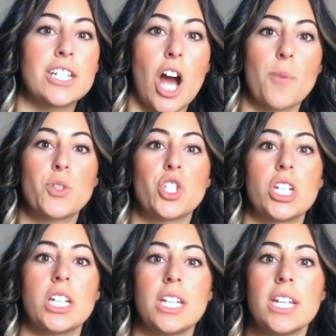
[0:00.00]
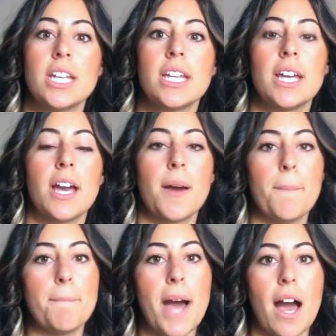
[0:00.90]
Adoption
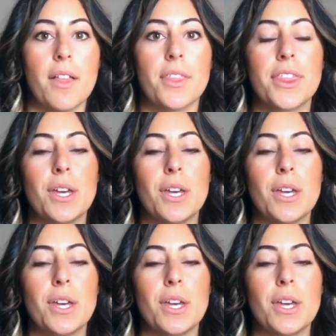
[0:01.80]
Month